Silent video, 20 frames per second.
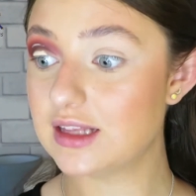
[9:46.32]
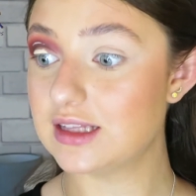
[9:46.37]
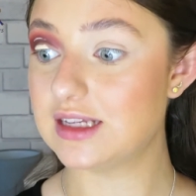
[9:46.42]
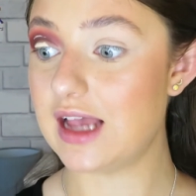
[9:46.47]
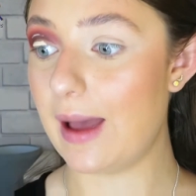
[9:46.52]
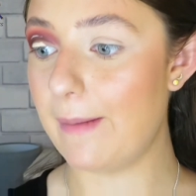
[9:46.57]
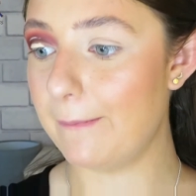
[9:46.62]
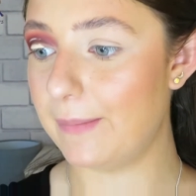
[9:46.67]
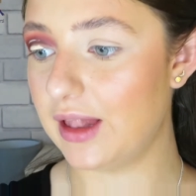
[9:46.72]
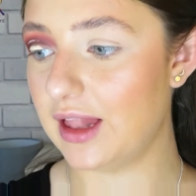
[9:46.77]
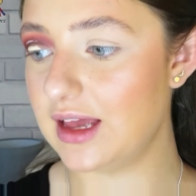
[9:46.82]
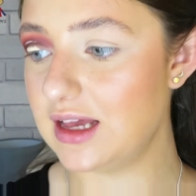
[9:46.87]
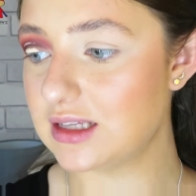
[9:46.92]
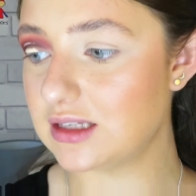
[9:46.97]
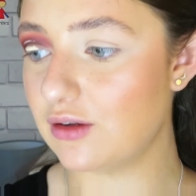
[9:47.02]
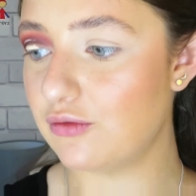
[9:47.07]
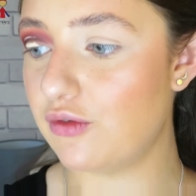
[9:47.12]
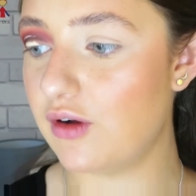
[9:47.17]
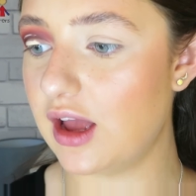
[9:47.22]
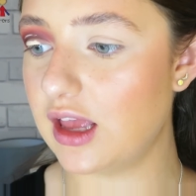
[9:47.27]

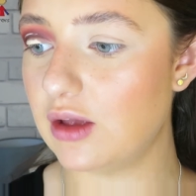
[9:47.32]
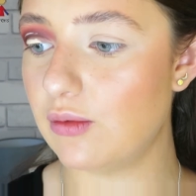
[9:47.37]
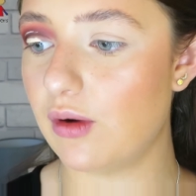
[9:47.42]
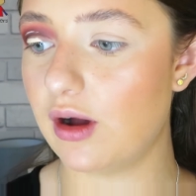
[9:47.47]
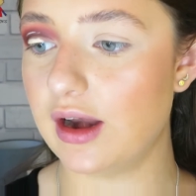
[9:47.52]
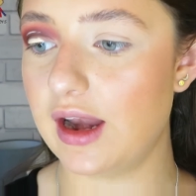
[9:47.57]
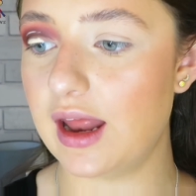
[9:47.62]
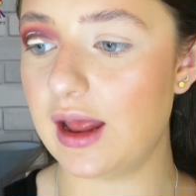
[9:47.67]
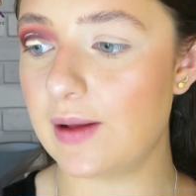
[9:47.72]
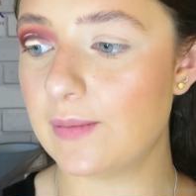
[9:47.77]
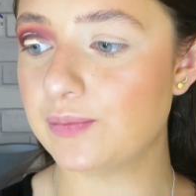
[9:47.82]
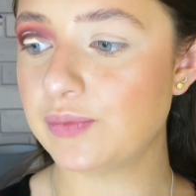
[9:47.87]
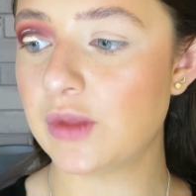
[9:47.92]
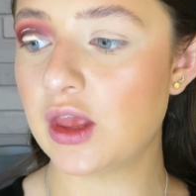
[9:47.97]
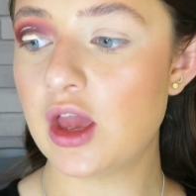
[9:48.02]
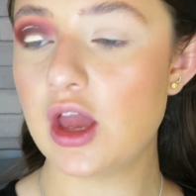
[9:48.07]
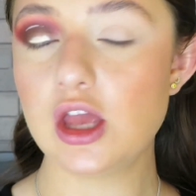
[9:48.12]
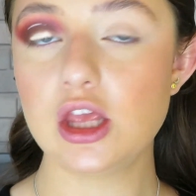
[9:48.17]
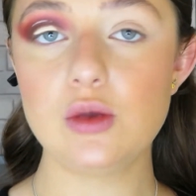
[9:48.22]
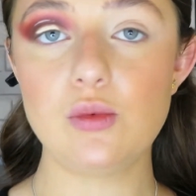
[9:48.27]
template of where you want it.
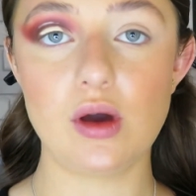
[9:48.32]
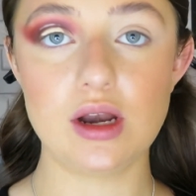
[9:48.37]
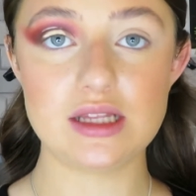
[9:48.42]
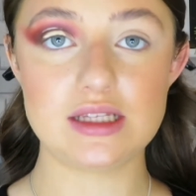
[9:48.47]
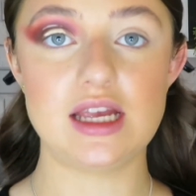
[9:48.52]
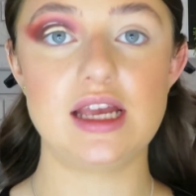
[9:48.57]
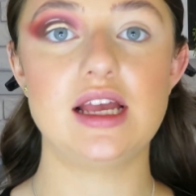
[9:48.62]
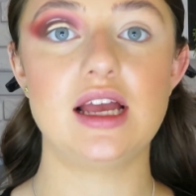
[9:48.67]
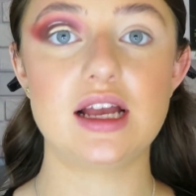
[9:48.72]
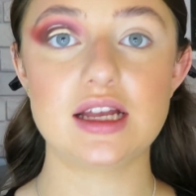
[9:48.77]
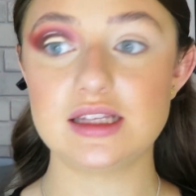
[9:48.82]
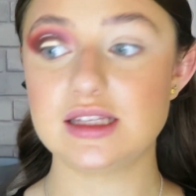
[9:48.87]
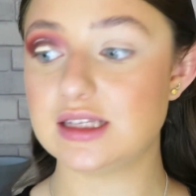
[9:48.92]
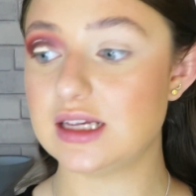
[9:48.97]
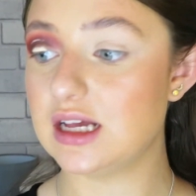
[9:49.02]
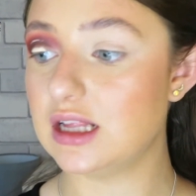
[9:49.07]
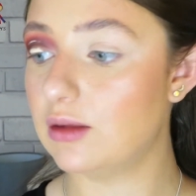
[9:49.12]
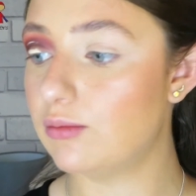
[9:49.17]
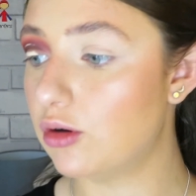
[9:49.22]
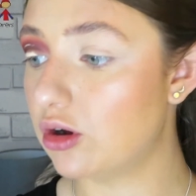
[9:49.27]
You want to take a
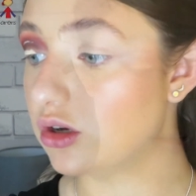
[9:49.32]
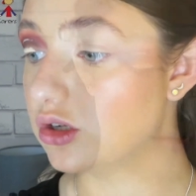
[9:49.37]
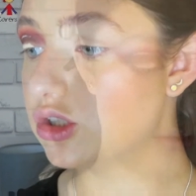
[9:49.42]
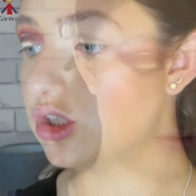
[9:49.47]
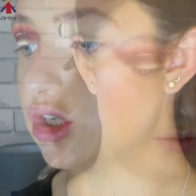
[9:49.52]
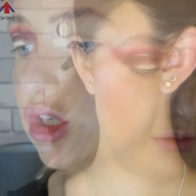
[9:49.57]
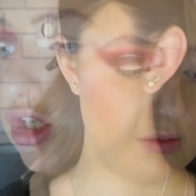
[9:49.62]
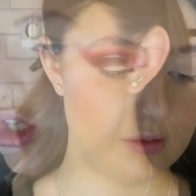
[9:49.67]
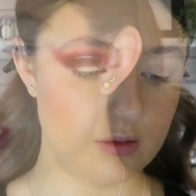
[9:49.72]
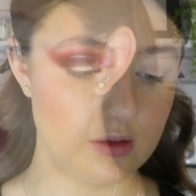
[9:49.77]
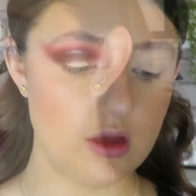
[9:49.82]
concealer brush.